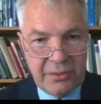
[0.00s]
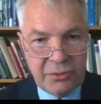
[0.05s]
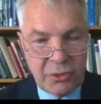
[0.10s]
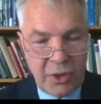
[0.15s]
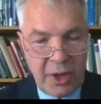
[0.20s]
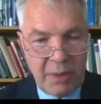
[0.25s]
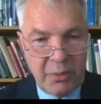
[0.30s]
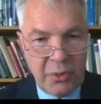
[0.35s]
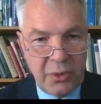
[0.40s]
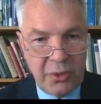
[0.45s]

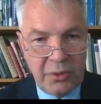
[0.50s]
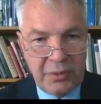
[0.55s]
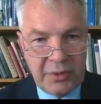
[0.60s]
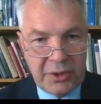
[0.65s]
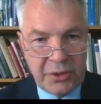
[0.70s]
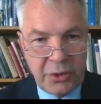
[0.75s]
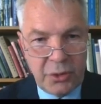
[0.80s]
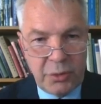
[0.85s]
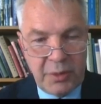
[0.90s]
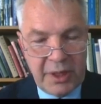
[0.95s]
trouble
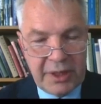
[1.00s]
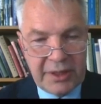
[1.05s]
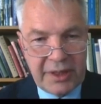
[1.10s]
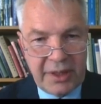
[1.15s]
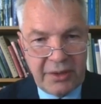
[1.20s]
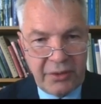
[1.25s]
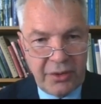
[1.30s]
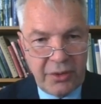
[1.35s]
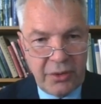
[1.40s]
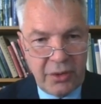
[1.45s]
with the
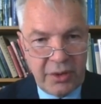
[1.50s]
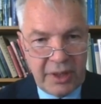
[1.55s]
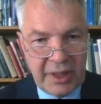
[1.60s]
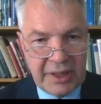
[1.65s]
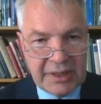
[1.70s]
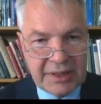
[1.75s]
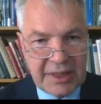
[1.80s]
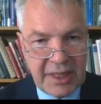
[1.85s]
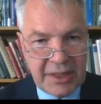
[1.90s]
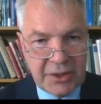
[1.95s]
humanitarian
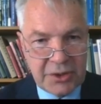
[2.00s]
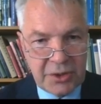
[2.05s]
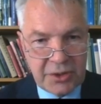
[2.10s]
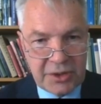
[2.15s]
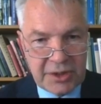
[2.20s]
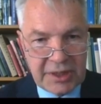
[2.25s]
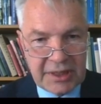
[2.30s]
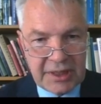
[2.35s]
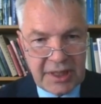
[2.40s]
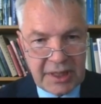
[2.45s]

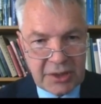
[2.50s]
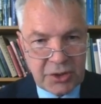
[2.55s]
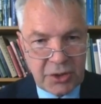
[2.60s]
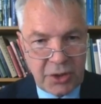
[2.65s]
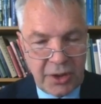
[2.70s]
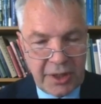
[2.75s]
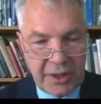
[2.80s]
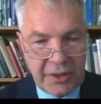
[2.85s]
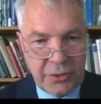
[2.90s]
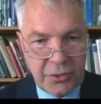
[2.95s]
organizations is
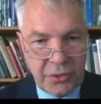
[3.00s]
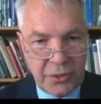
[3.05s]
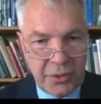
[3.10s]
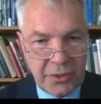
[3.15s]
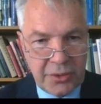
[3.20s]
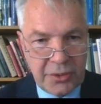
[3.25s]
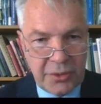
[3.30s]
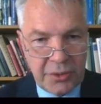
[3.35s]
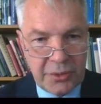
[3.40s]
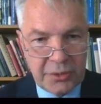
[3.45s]
actually
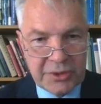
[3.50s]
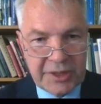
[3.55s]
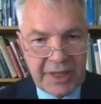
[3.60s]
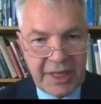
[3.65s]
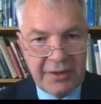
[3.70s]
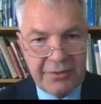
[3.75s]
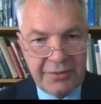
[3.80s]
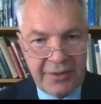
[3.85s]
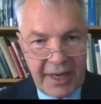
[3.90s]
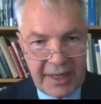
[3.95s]
to
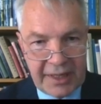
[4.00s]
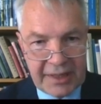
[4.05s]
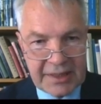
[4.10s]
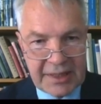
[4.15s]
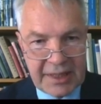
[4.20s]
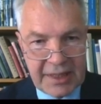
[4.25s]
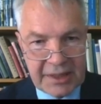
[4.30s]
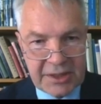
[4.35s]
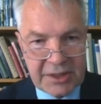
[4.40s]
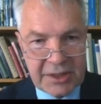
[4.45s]
safe
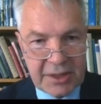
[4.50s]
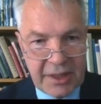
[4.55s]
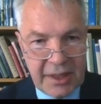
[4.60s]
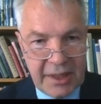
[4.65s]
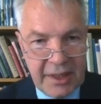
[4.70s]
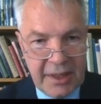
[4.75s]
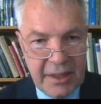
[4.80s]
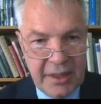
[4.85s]
access